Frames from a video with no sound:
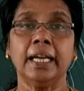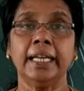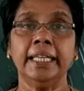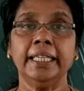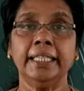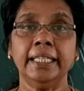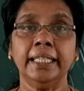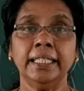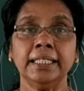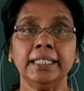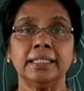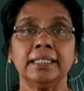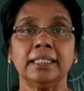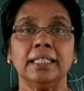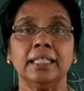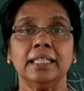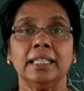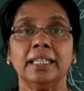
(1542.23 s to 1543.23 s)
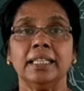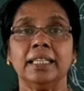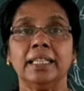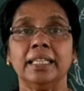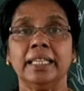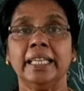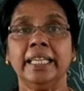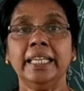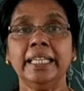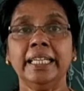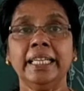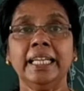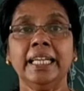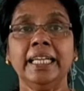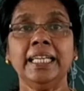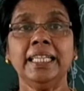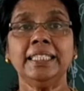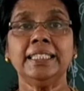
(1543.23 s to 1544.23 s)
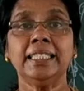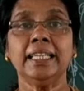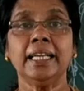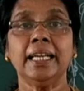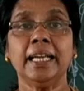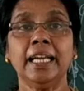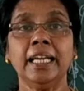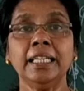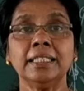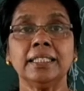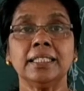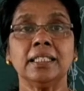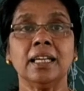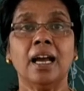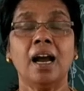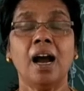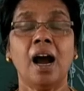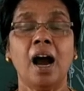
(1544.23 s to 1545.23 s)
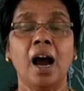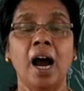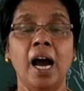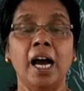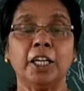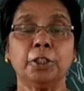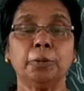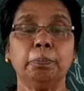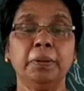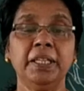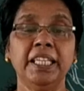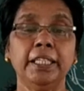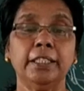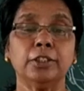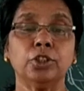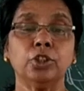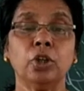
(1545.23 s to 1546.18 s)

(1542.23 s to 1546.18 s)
it is increasing its heartbeat.